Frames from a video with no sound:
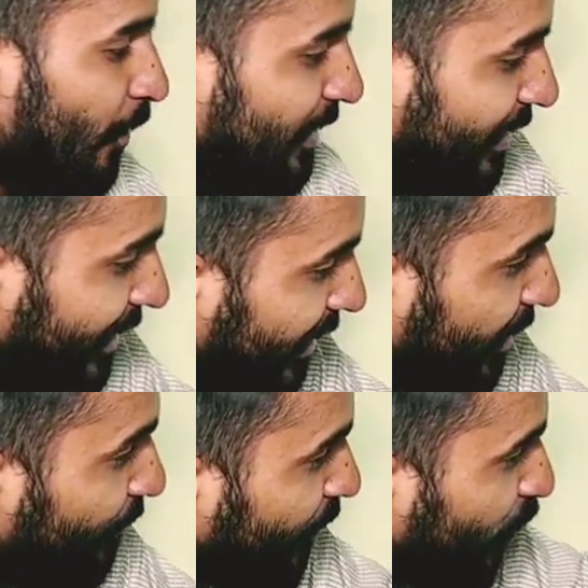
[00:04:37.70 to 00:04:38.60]
point
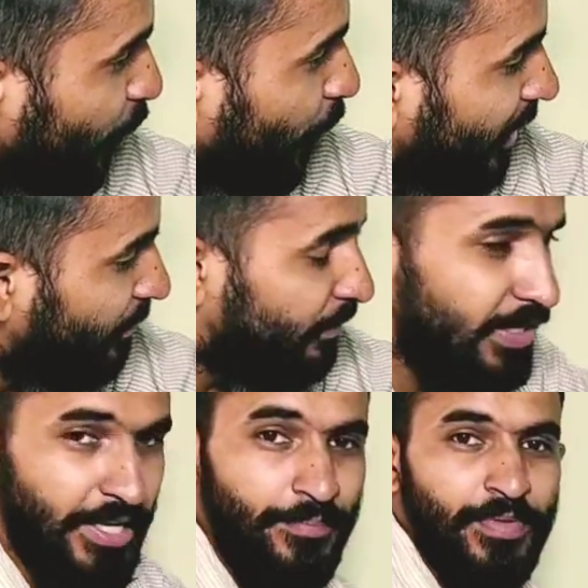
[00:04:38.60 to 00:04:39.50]
A to point
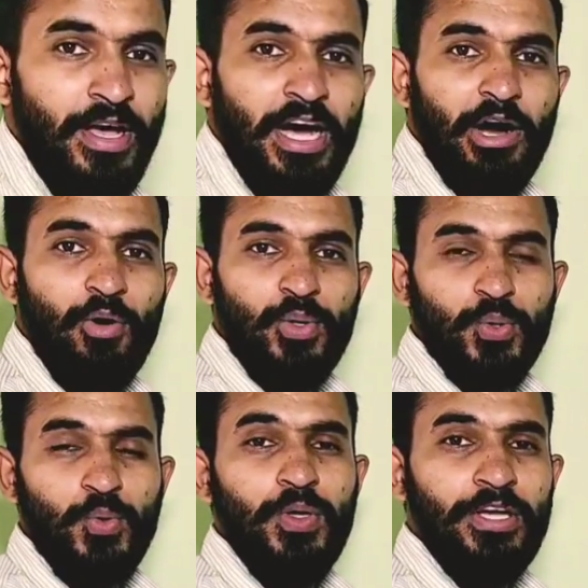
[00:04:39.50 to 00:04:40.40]
B, our
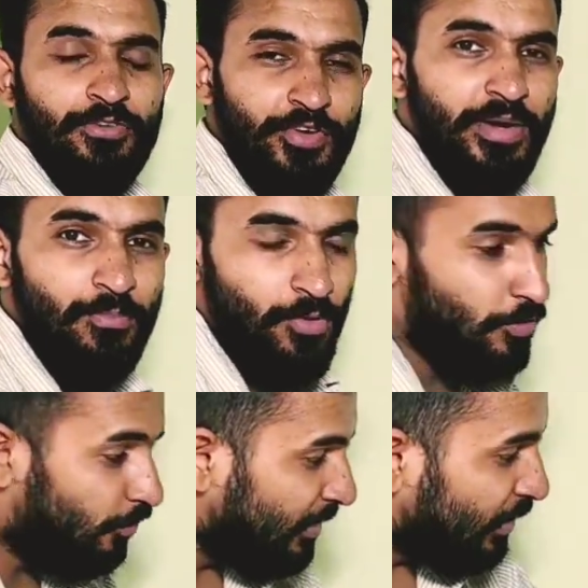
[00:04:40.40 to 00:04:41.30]
tool will
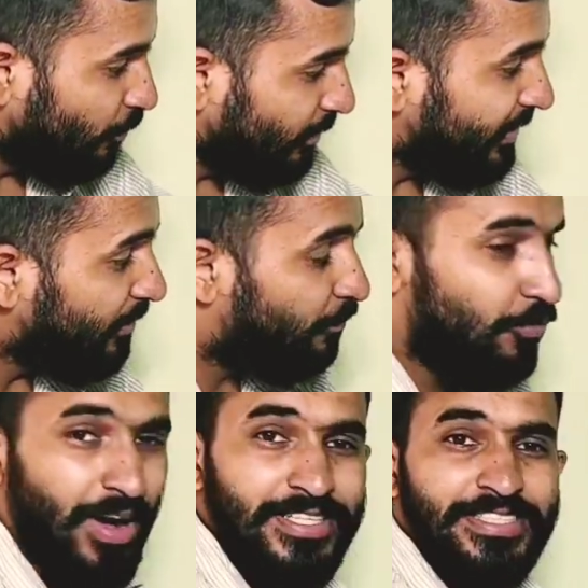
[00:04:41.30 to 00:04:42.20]
move with the
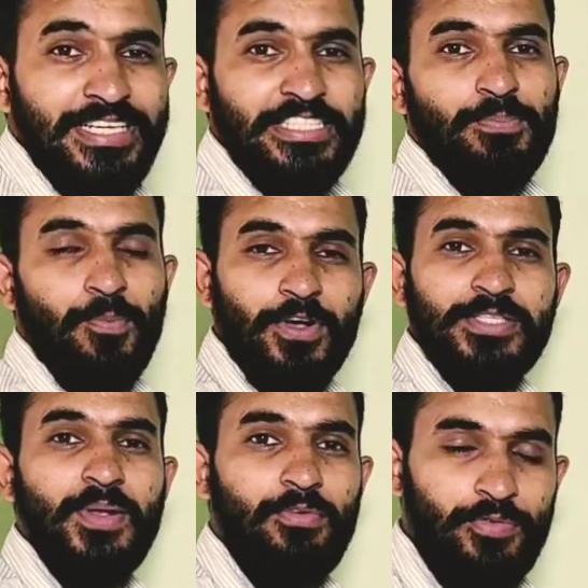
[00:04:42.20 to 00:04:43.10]
fastest
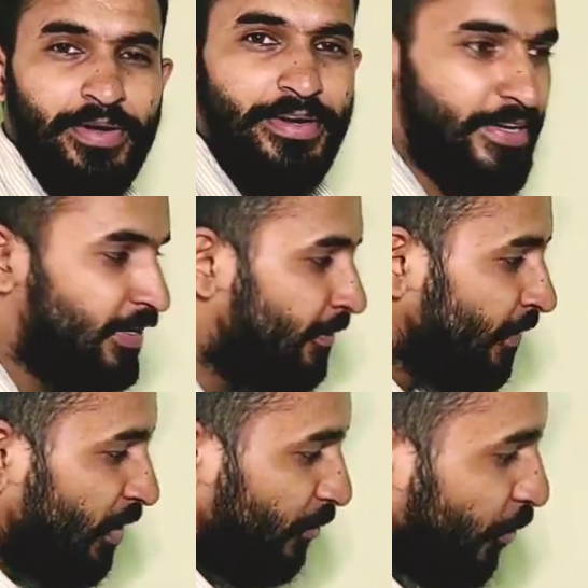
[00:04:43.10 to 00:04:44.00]
possible feed rate
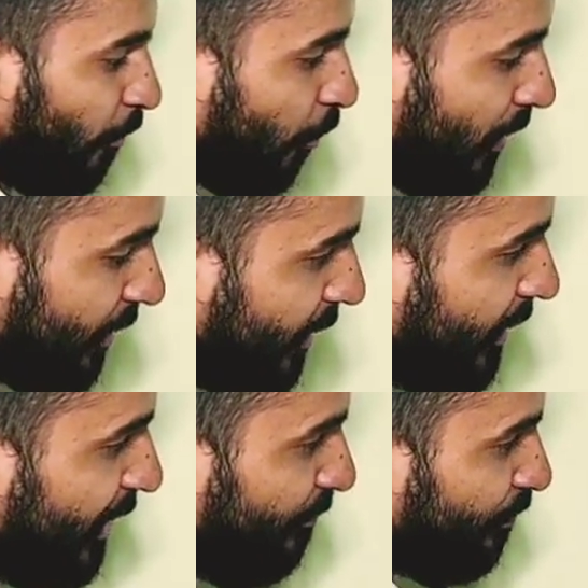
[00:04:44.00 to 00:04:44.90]
from point
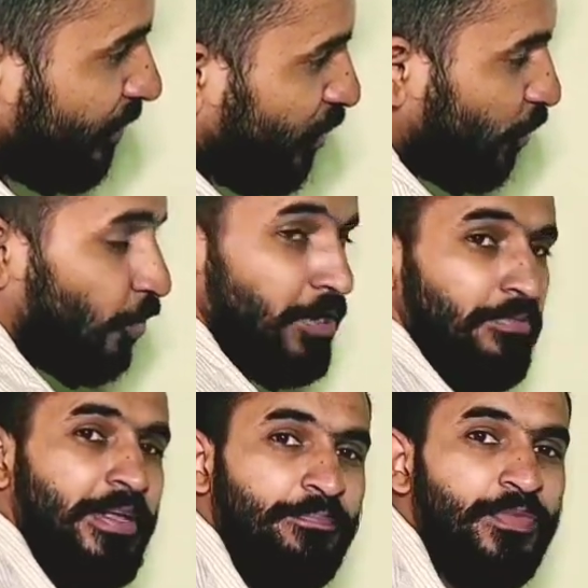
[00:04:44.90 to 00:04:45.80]
A to point
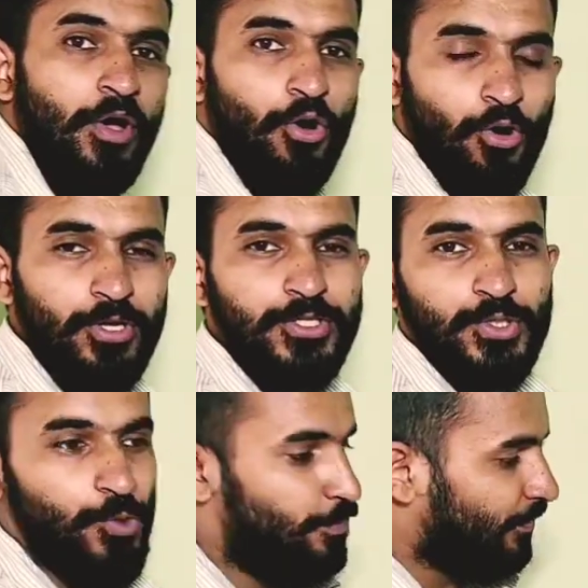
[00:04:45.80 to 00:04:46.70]
B.
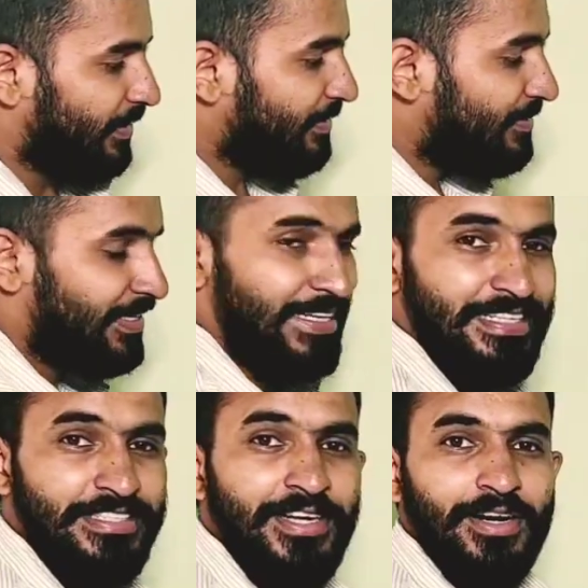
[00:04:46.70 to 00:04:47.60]
Also, in this
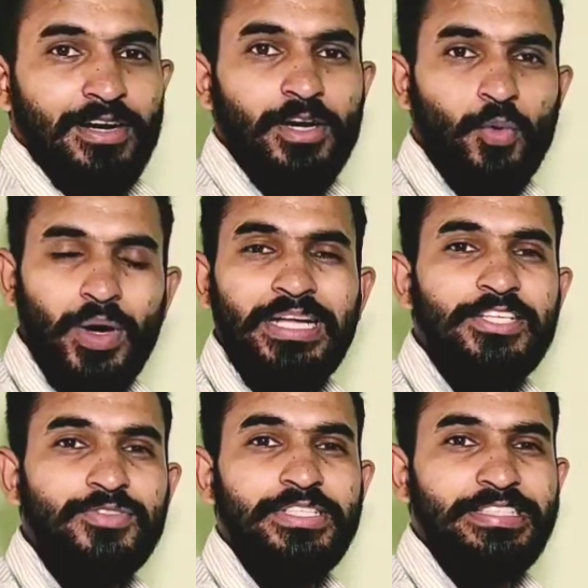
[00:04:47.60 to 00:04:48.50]
case, while
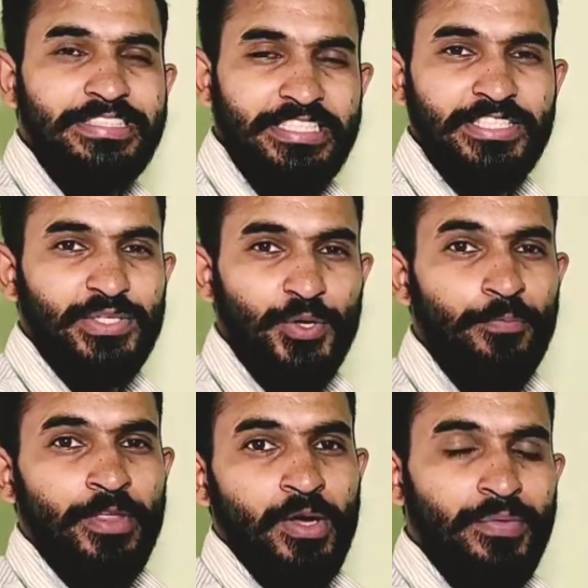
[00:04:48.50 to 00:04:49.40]
using
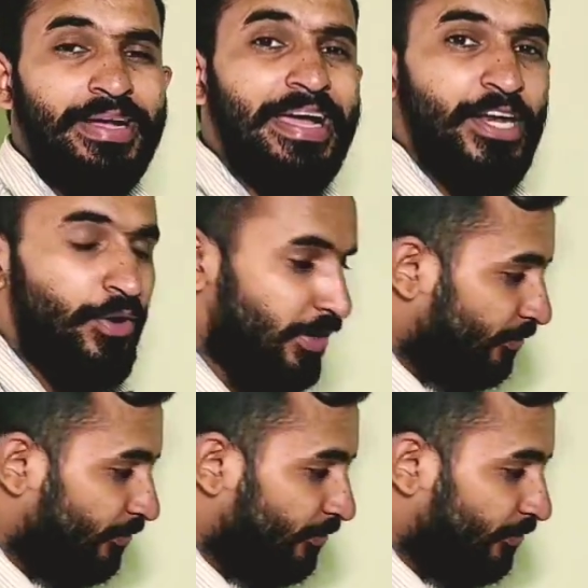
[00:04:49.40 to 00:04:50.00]
G0, we cannot